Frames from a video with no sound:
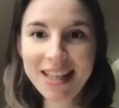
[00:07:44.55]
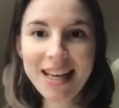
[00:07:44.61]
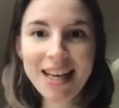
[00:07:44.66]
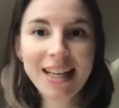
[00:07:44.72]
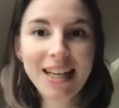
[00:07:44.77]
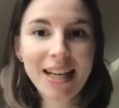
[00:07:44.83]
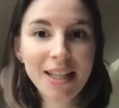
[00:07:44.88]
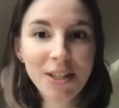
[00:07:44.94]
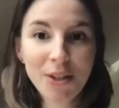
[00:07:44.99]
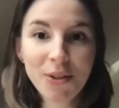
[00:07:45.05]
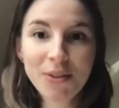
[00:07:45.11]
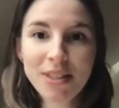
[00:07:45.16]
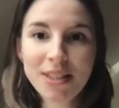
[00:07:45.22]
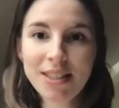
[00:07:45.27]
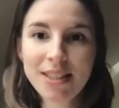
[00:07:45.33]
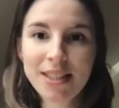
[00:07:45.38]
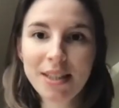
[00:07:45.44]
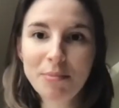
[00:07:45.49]
And I know
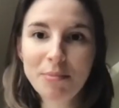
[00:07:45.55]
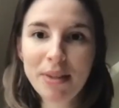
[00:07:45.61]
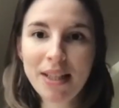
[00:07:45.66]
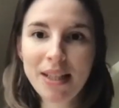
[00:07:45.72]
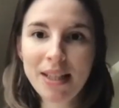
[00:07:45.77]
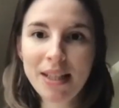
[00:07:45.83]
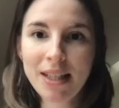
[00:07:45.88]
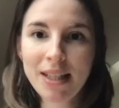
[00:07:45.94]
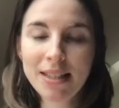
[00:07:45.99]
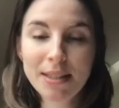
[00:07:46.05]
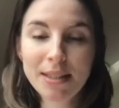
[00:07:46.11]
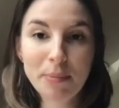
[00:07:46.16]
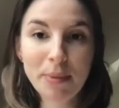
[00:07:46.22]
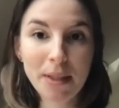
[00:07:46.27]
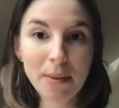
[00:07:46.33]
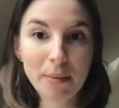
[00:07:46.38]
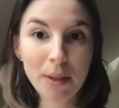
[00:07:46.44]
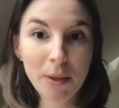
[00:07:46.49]
this can be a
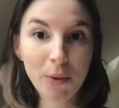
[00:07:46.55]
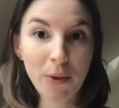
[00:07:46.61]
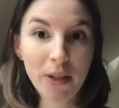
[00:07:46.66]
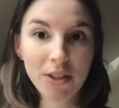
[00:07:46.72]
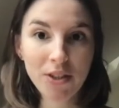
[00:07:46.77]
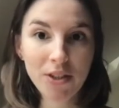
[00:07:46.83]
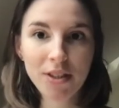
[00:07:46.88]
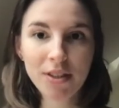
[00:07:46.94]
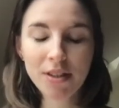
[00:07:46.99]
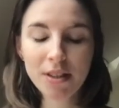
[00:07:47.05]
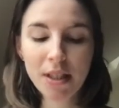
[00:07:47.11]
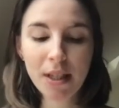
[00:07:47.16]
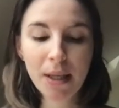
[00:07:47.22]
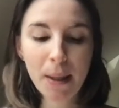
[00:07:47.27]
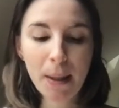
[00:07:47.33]
debatable question,